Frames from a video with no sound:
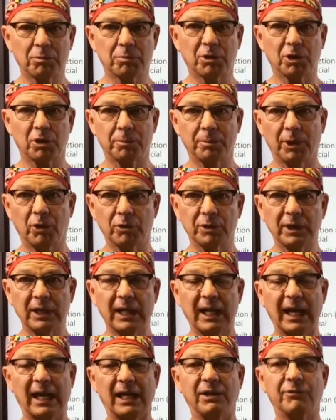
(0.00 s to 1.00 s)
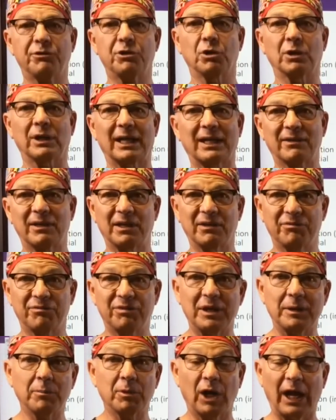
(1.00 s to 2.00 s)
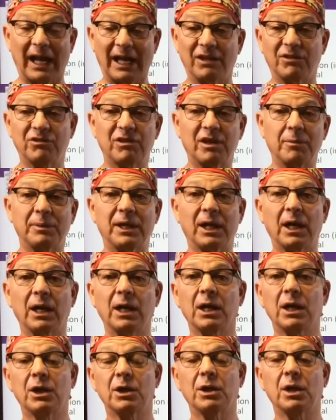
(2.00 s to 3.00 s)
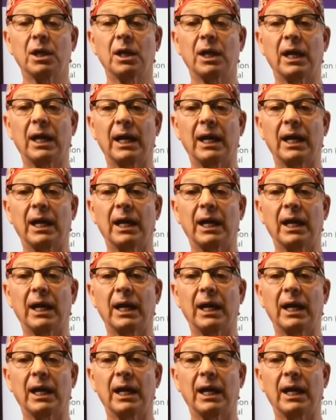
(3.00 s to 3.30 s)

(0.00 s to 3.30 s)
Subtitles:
The implantable devices have a fixed length,